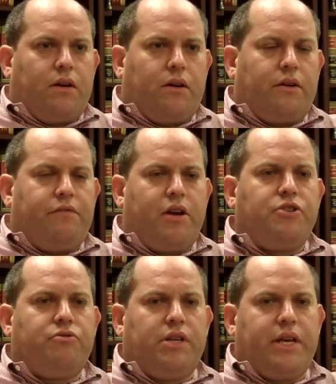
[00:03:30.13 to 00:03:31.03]
Uh,
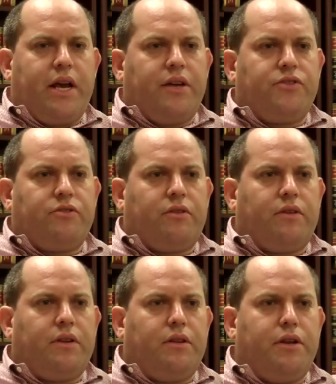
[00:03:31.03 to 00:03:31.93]
eventually, yes.
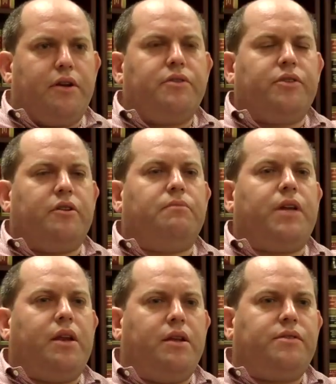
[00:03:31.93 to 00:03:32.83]
In the near
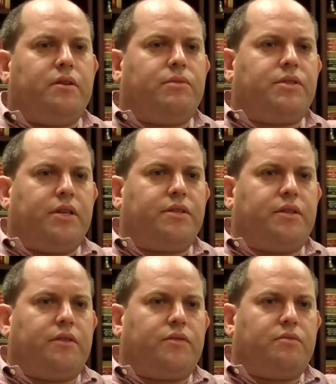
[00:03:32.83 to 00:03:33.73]
term, they need some
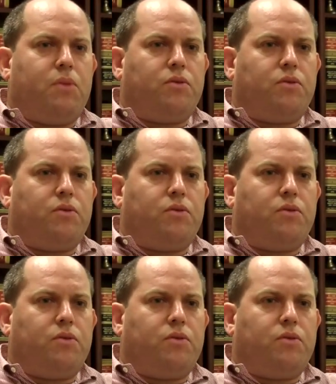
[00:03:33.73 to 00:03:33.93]
assistance.